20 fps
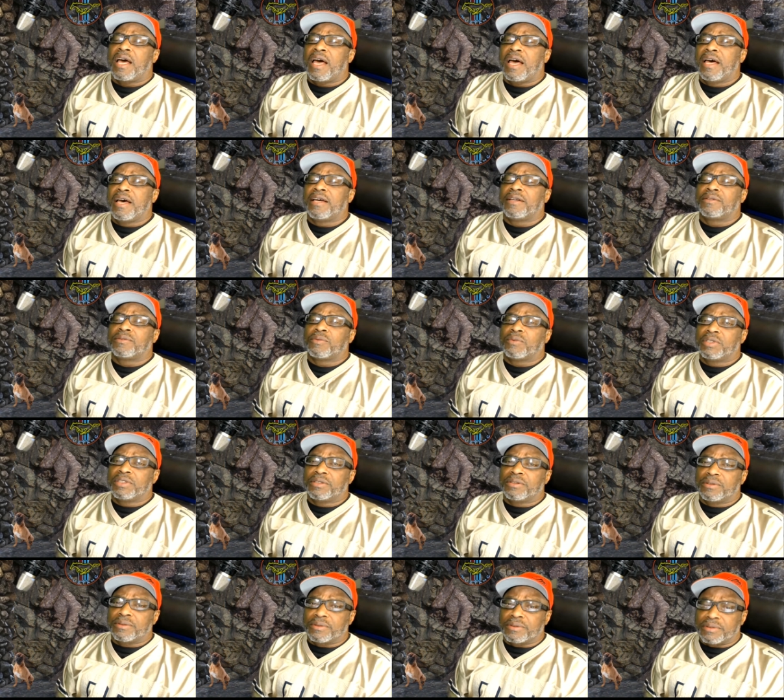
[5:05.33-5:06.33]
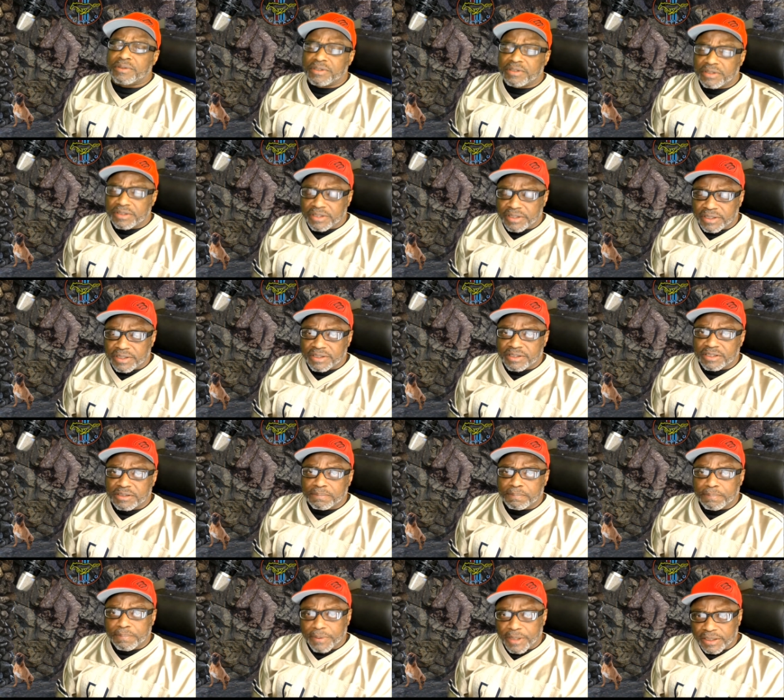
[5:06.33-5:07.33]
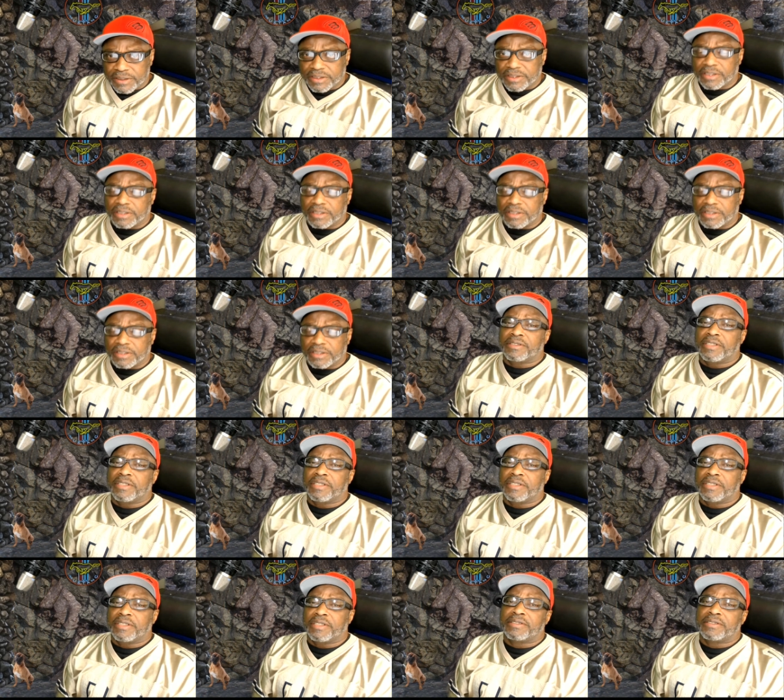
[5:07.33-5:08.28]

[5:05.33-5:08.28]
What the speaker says: at Window Tint Specialist. Yeah,